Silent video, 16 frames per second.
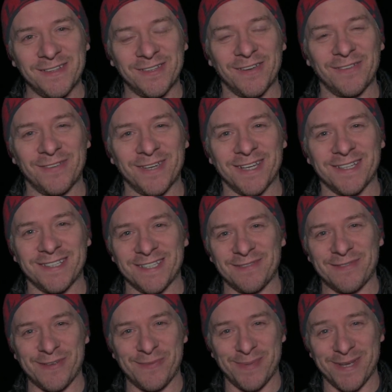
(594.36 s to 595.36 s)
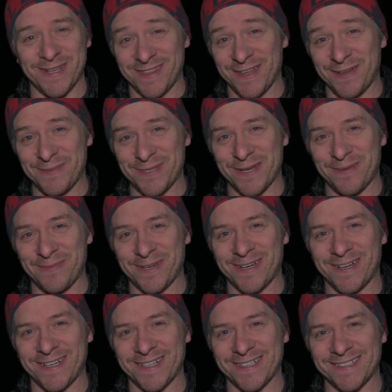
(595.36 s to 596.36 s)
Don't forget to give me a big thumbs up
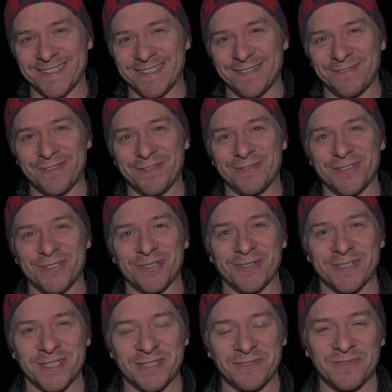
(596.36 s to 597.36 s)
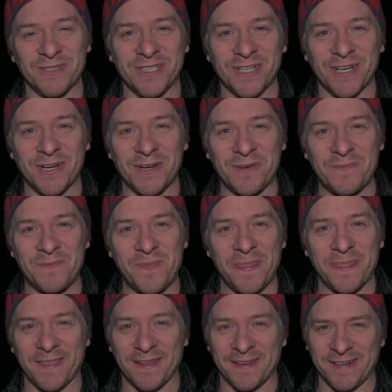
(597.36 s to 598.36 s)
guys if you've enjoyed this video.
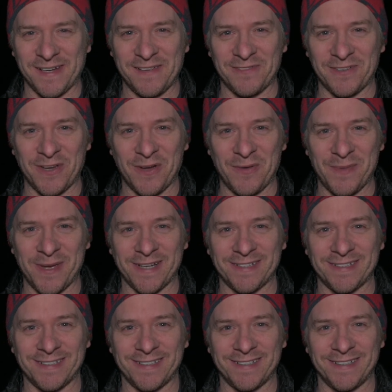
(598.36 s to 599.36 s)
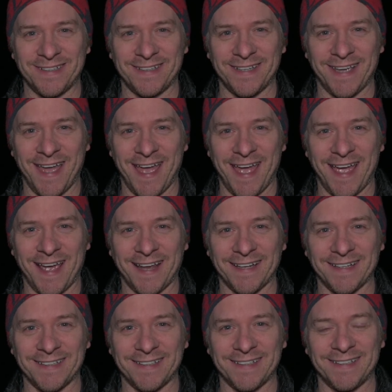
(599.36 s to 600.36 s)
Leave a comment
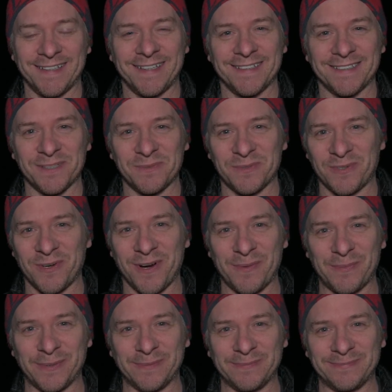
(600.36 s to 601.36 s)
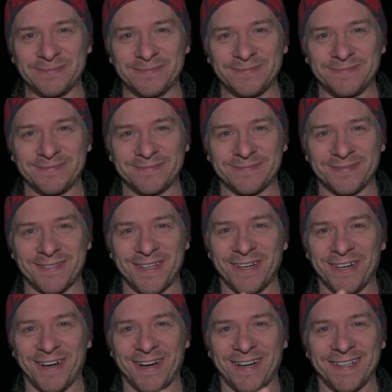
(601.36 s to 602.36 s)
and subscribe
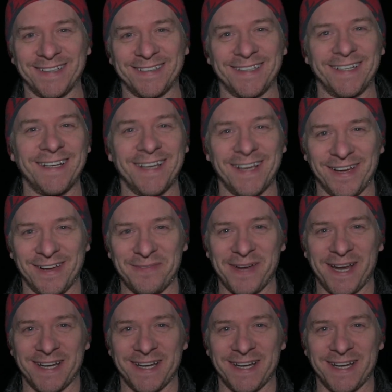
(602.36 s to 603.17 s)
current I'm